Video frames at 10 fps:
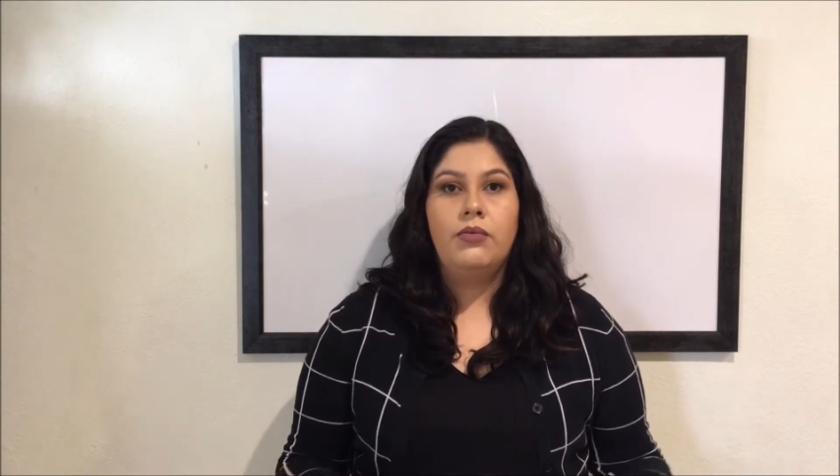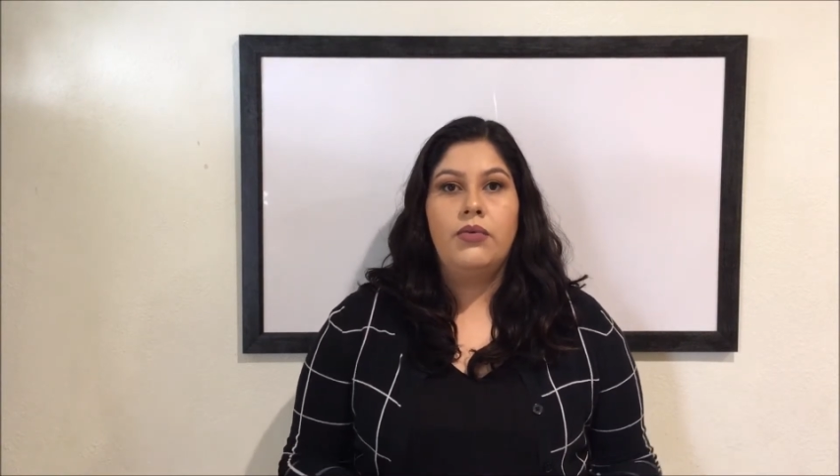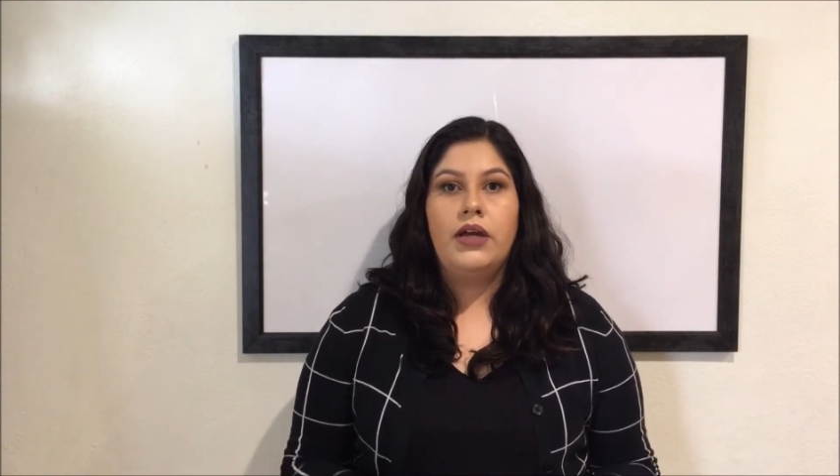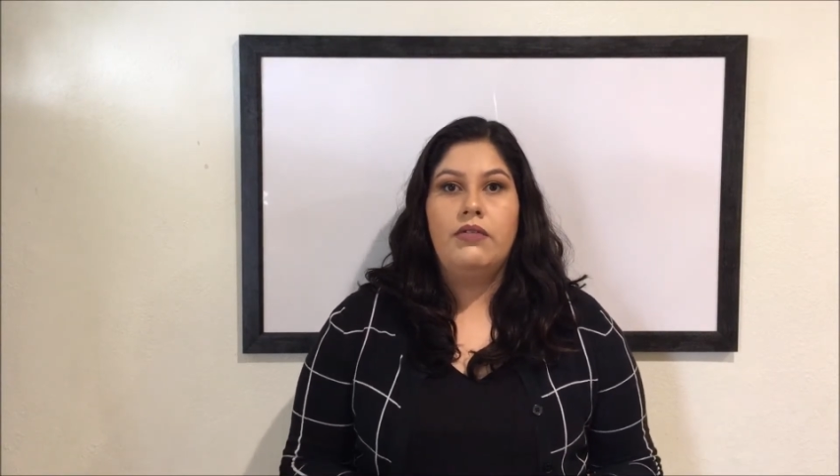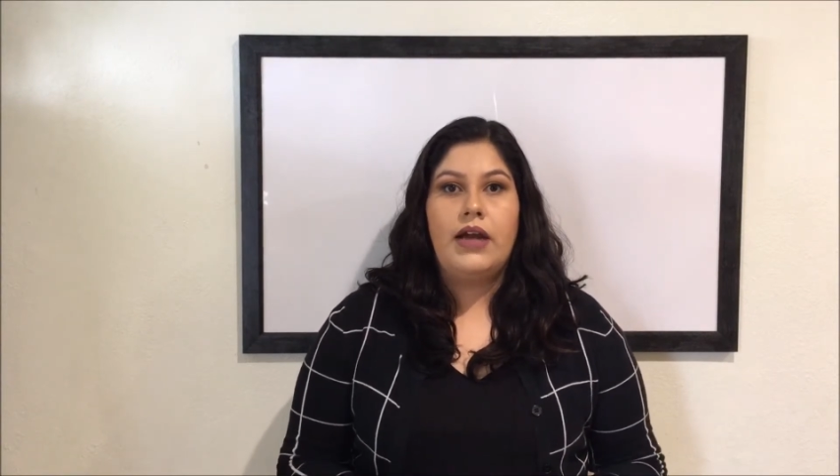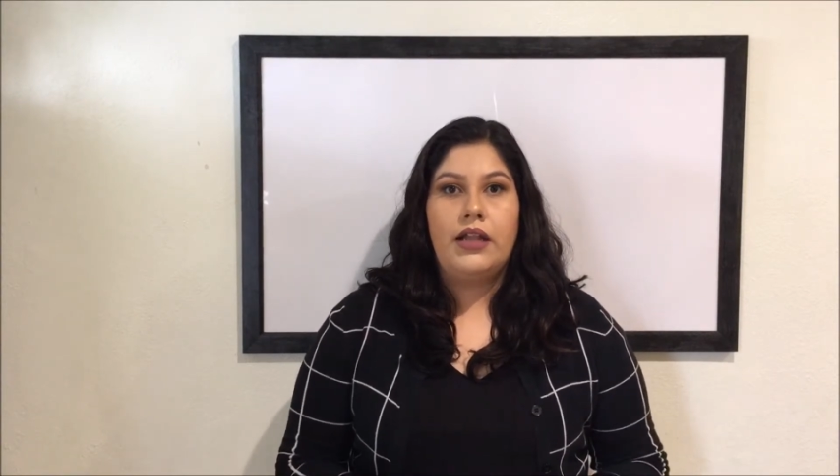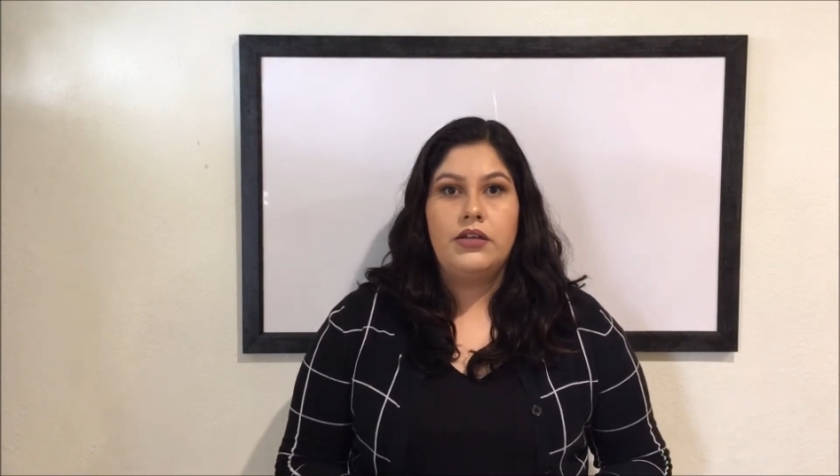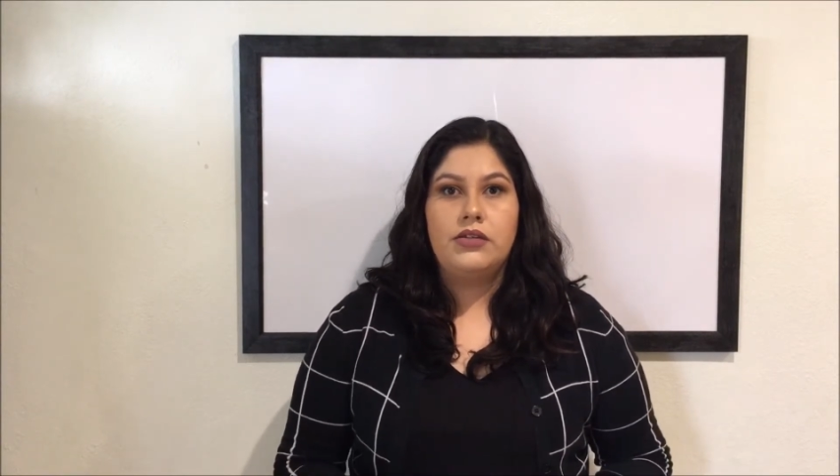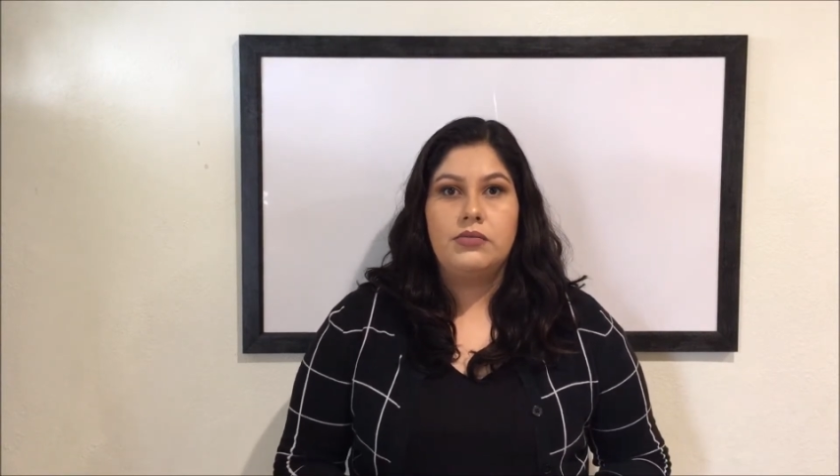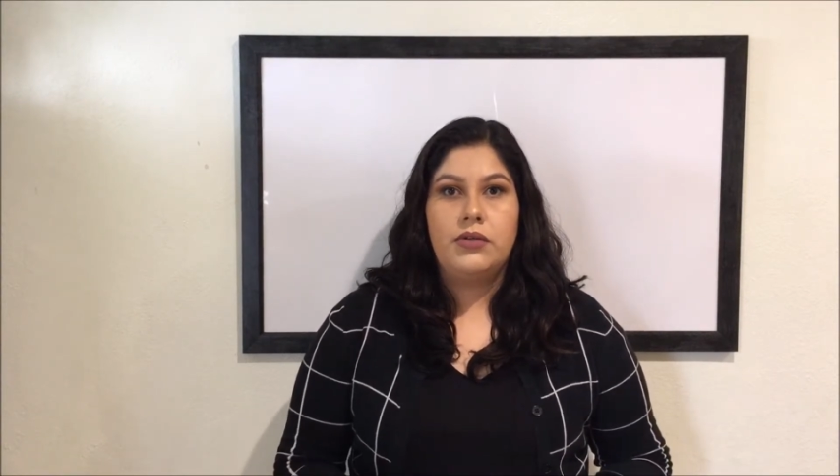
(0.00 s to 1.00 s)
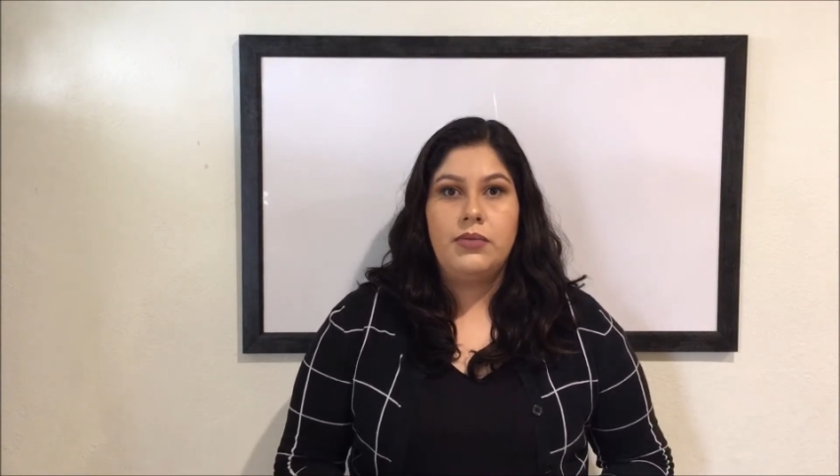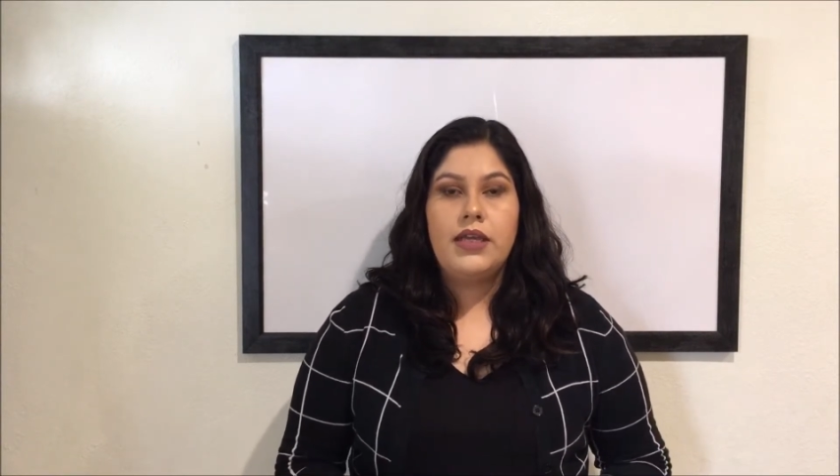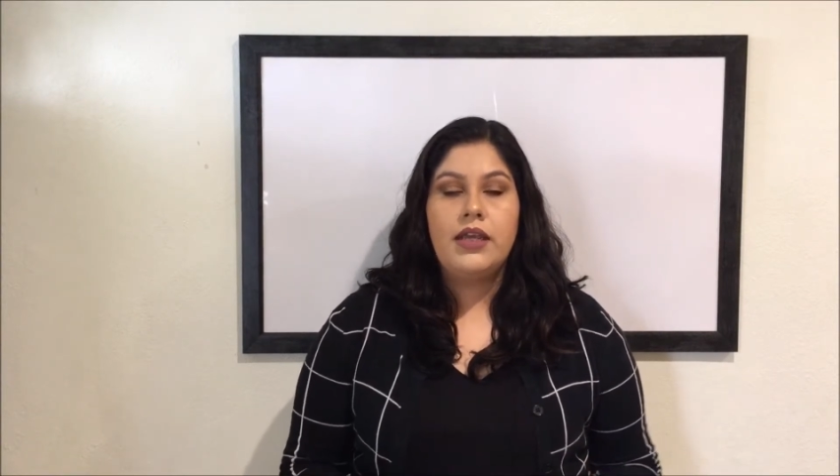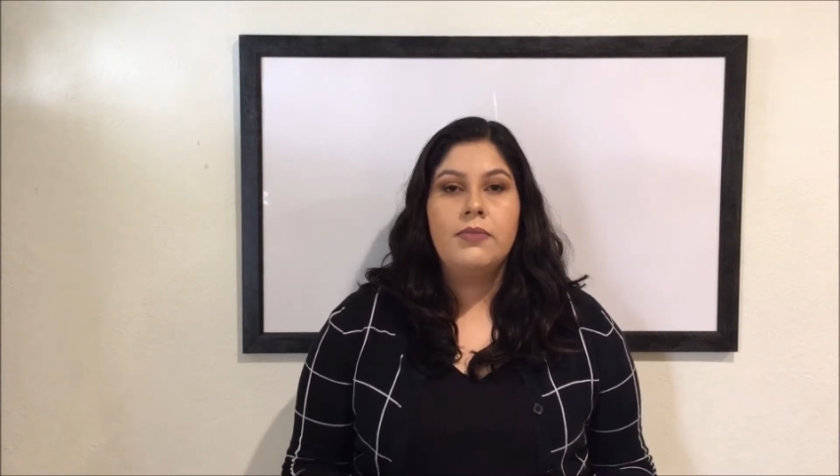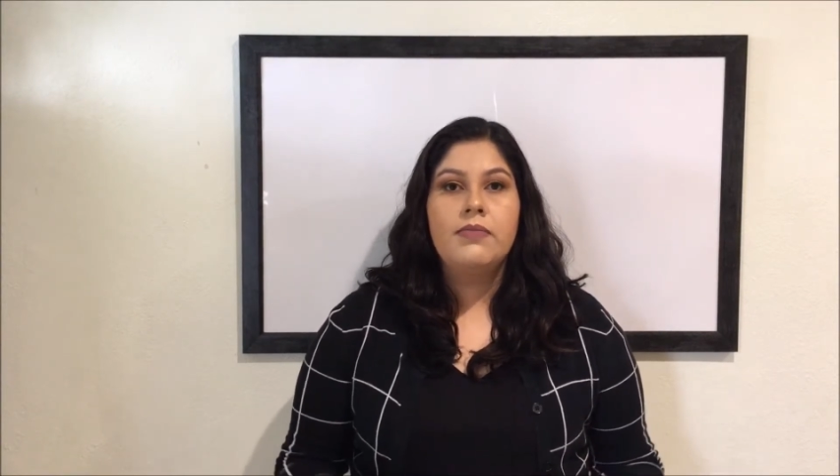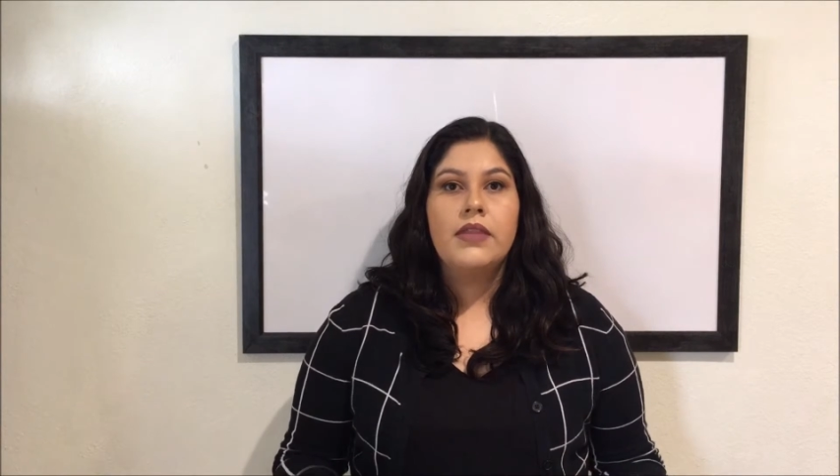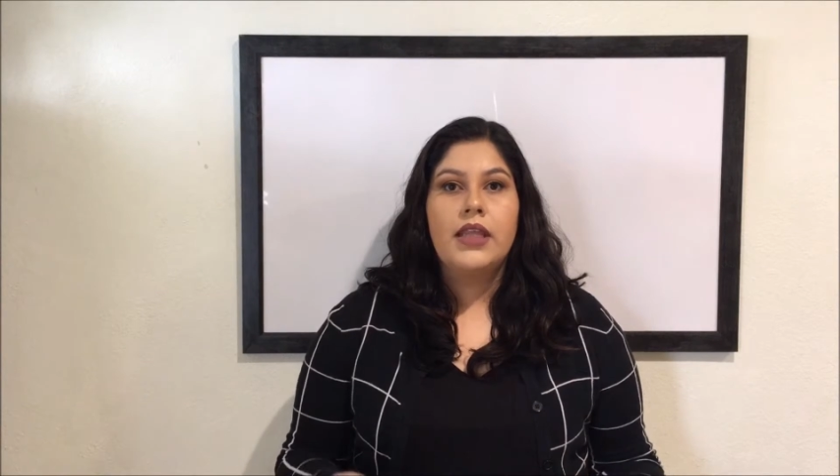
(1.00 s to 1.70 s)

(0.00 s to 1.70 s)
what values would be.